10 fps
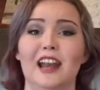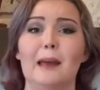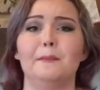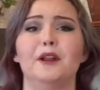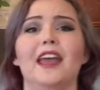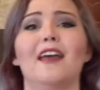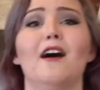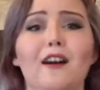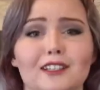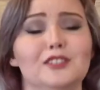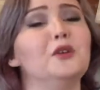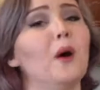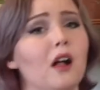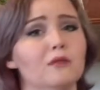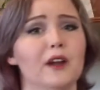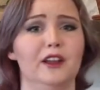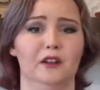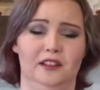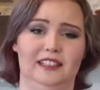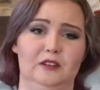and I'm putting a halt to all
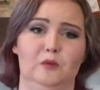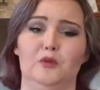regularly scheduled